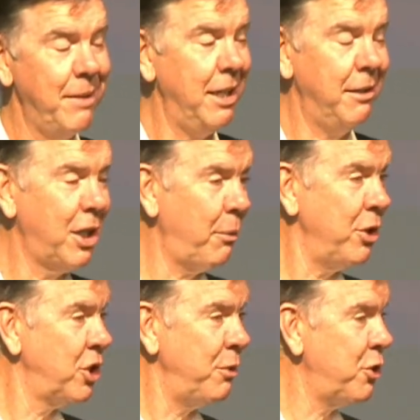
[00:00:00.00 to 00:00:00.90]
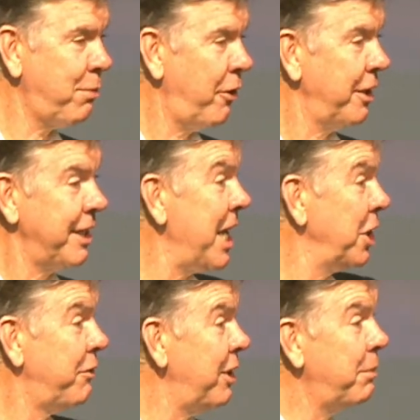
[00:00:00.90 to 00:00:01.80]
and you know, in Jewish folk, at the
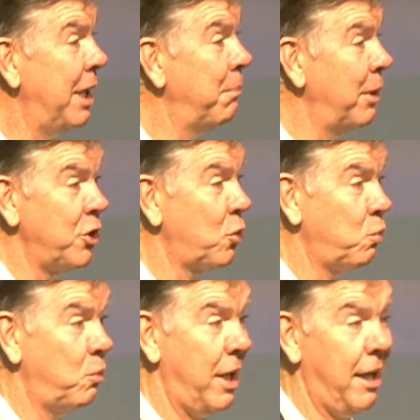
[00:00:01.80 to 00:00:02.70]
end of September, just